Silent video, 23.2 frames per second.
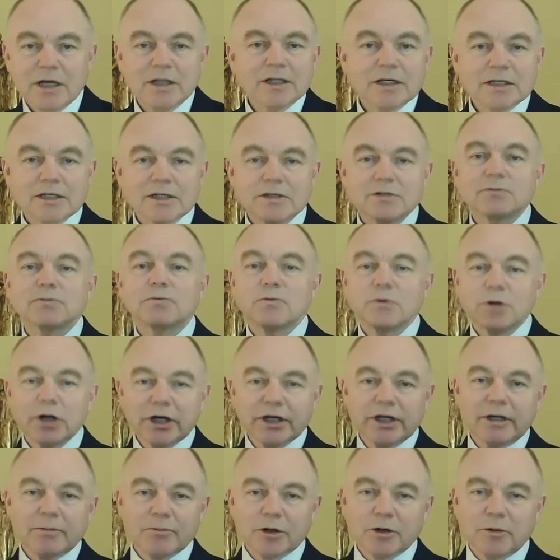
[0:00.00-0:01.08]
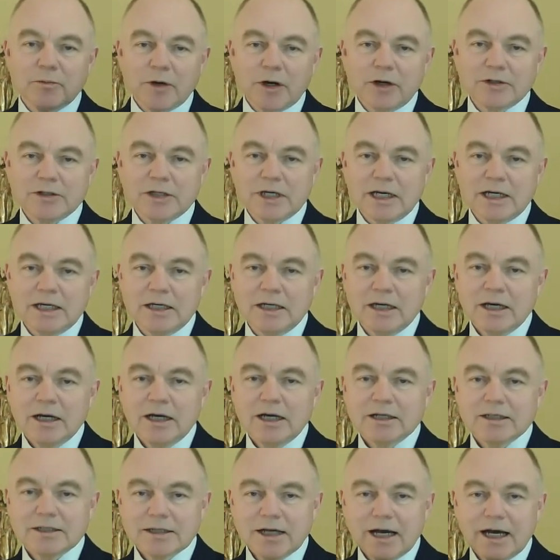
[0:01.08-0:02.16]
This is really promoting
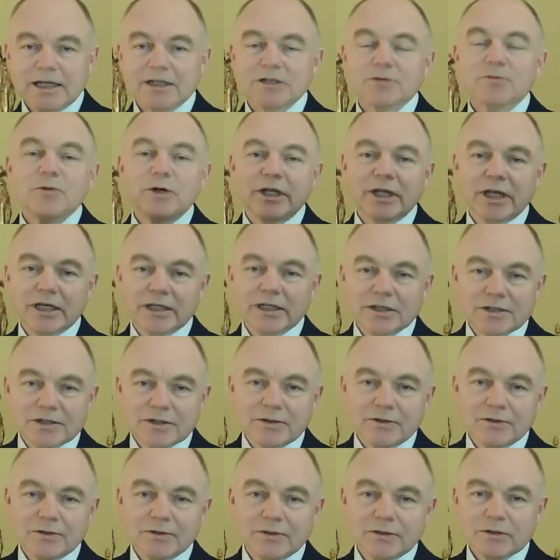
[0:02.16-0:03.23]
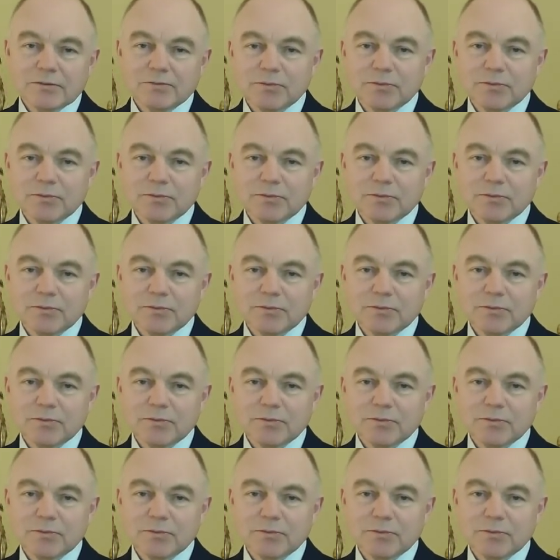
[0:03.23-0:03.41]
science within schools,